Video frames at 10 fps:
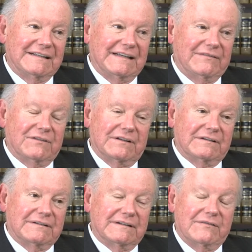in
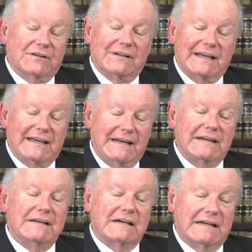the in the late
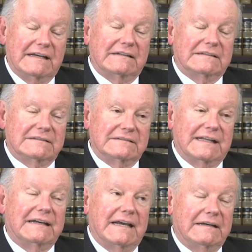'89,
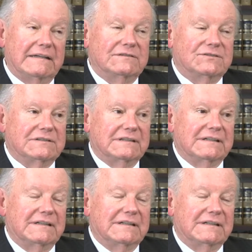late '80s.